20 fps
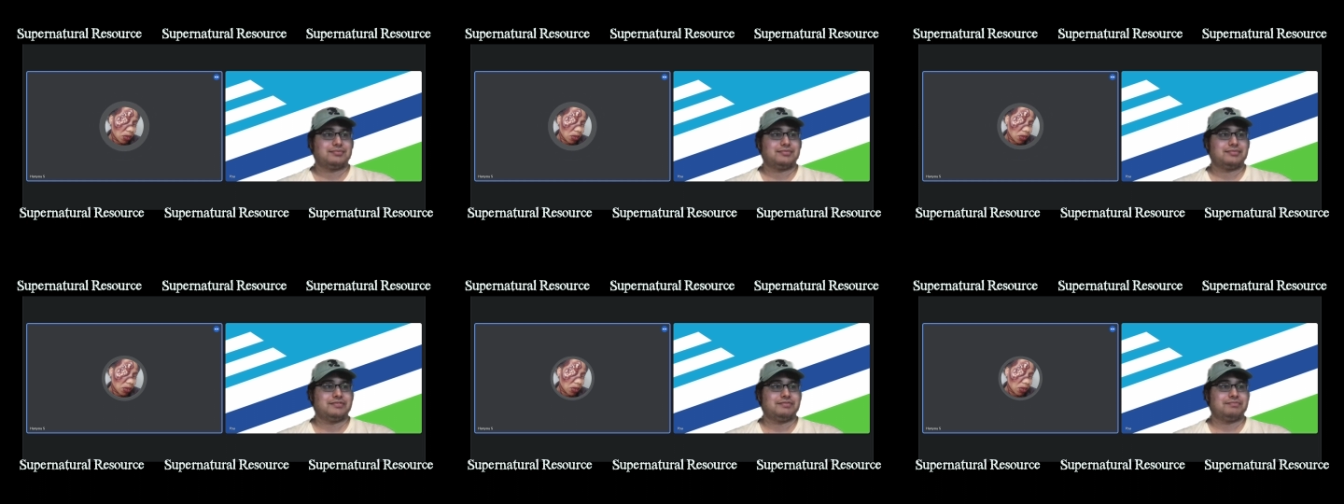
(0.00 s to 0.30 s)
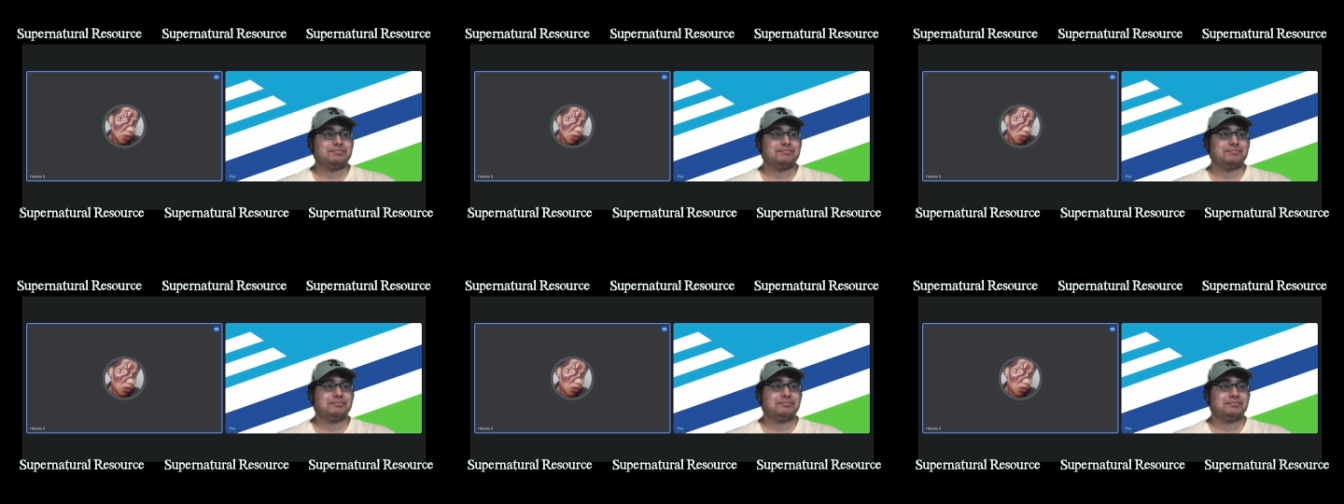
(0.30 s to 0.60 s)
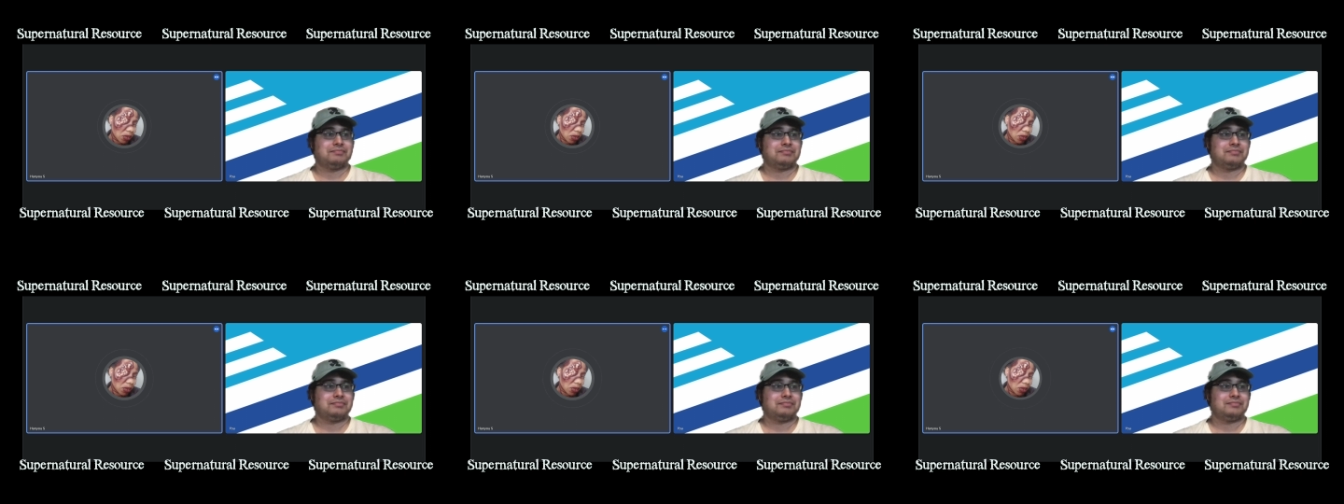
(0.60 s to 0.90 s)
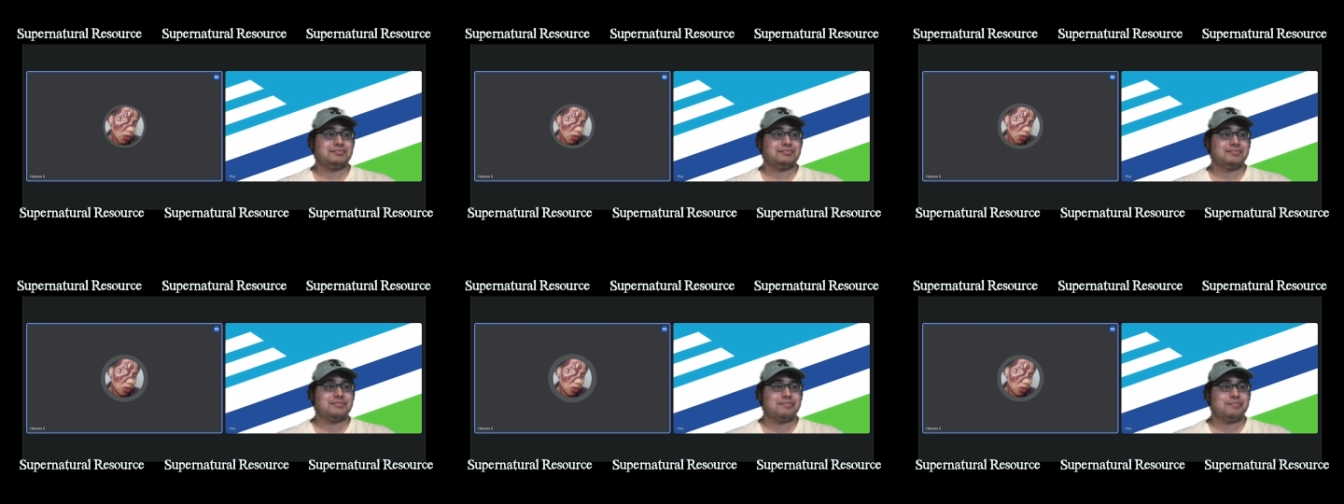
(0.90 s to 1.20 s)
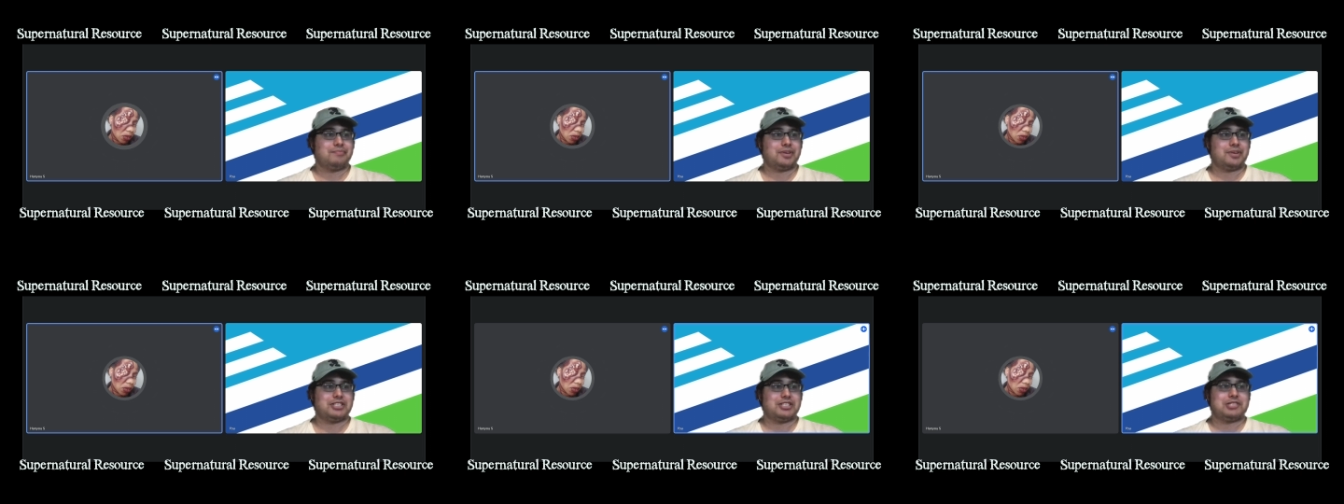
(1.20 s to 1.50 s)

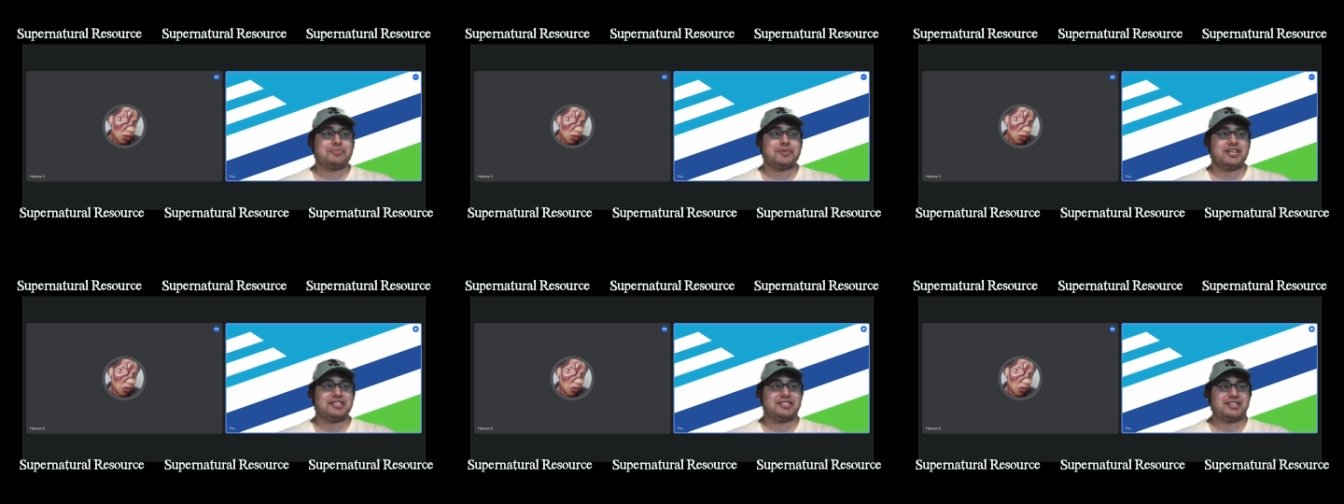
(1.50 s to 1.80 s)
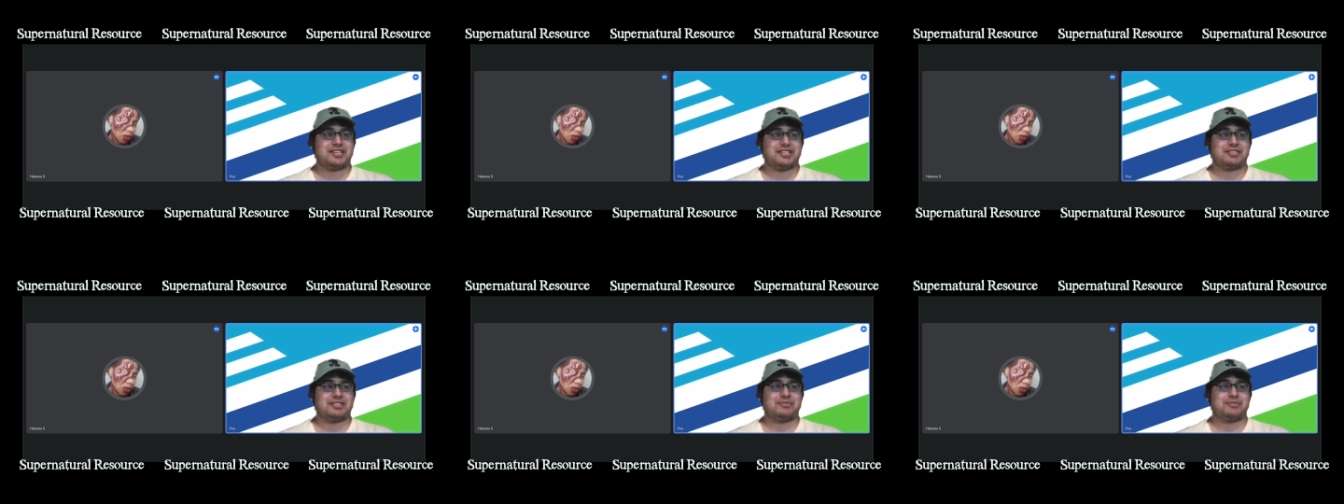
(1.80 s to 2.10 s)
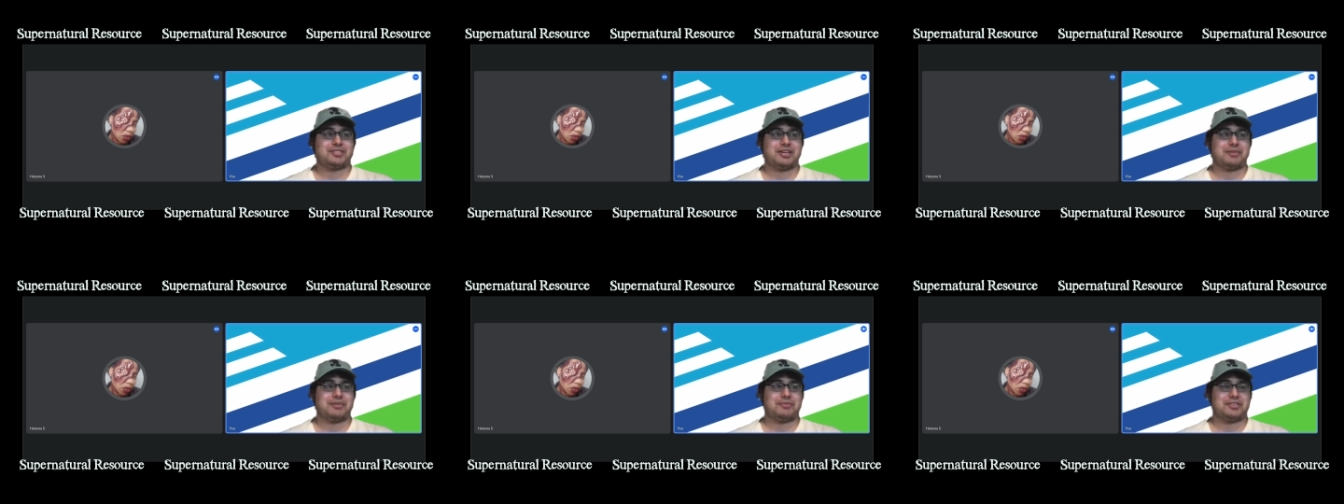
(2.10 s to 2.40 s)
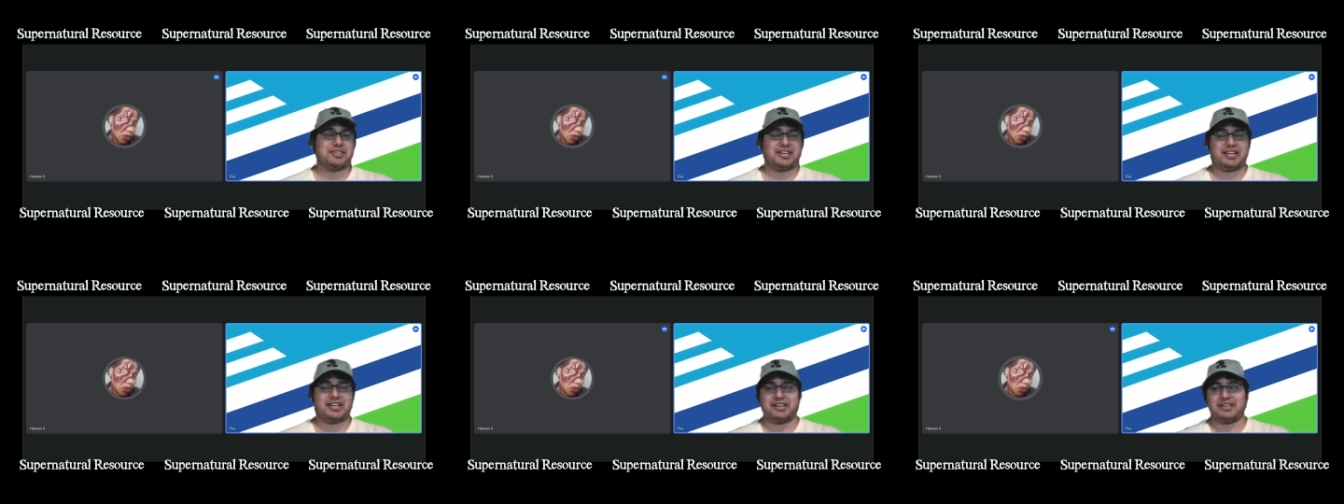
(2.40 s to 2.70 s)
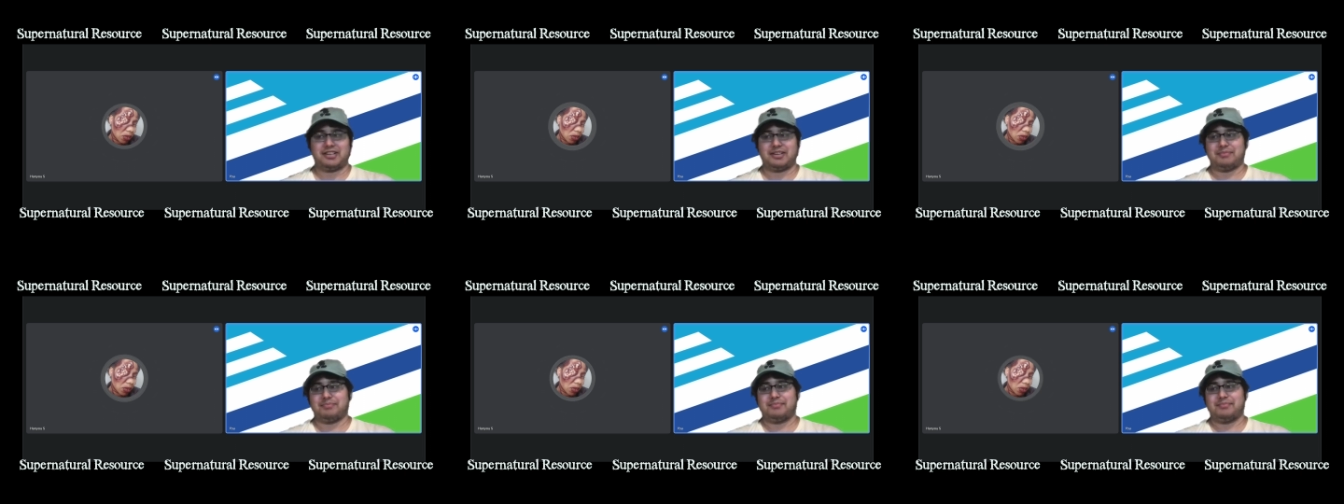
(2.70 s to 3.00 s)
But SpaceX was able to get
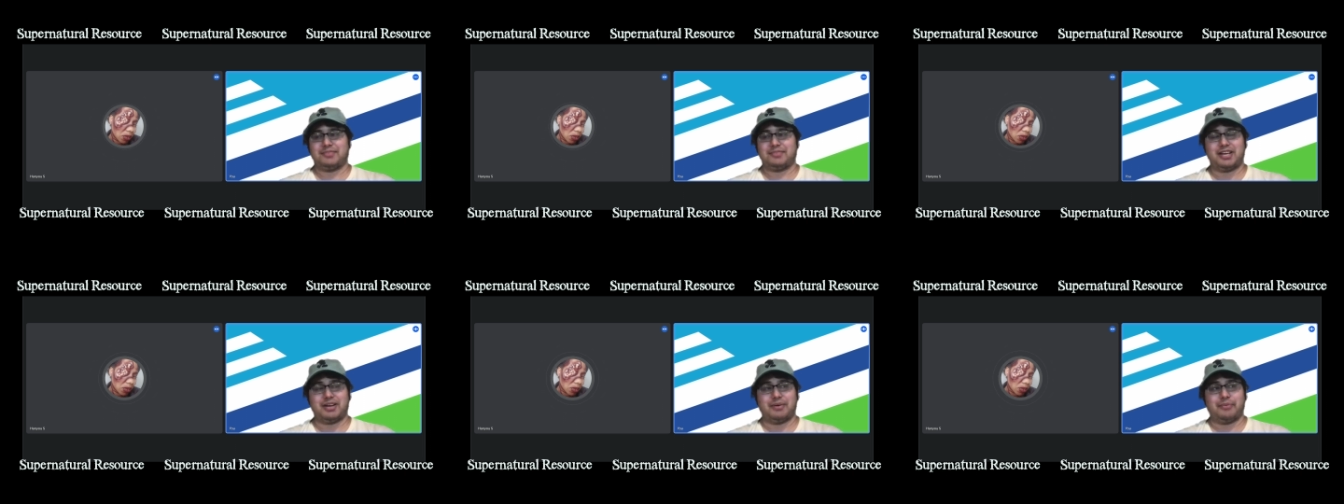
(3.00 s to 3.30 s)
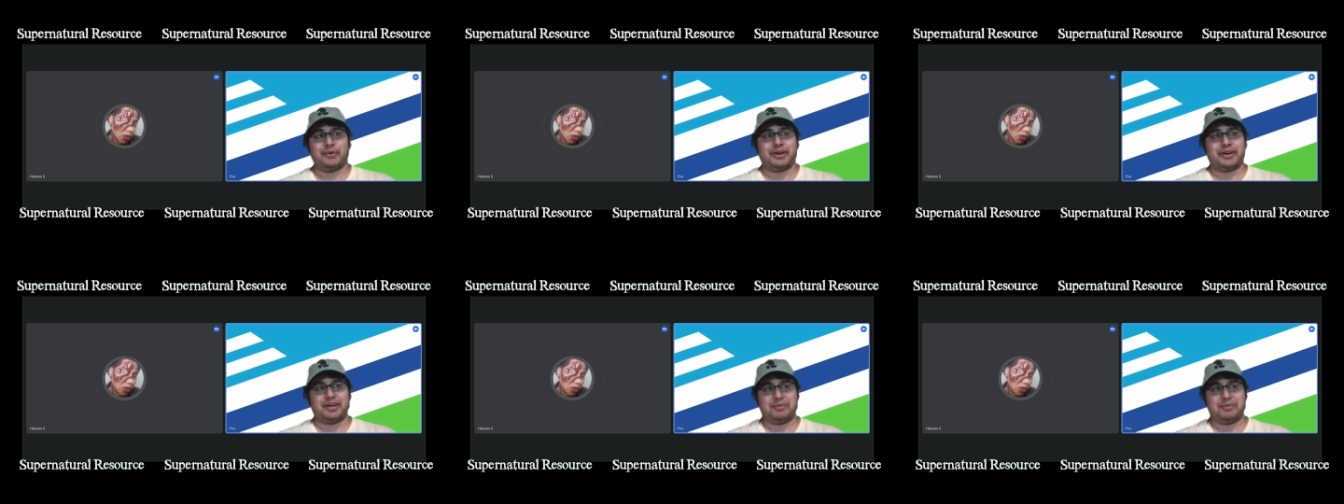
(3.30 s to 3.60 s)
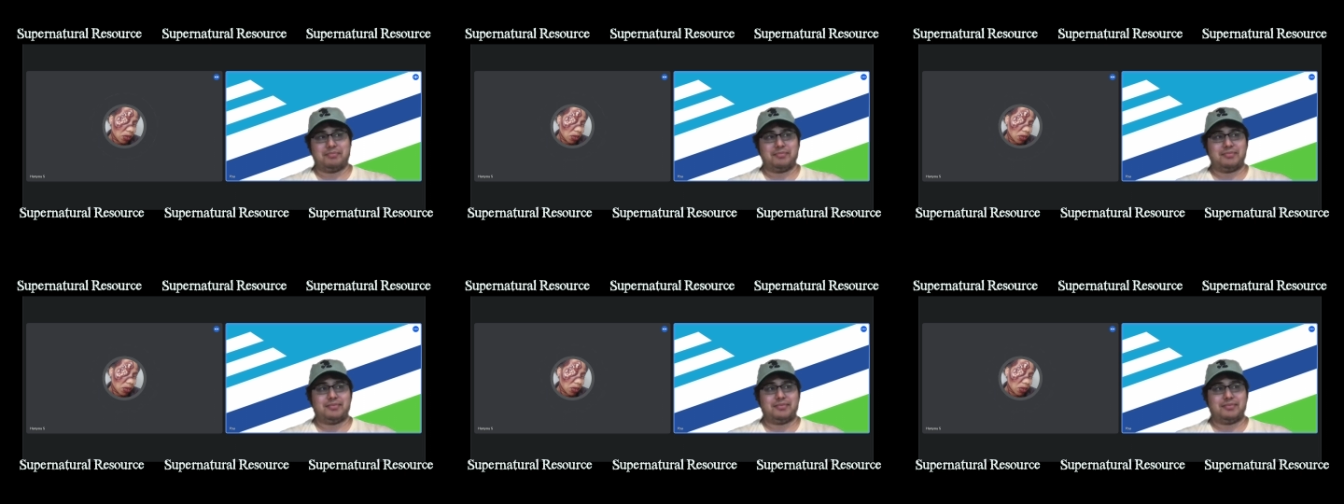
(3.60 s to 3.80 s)
one up.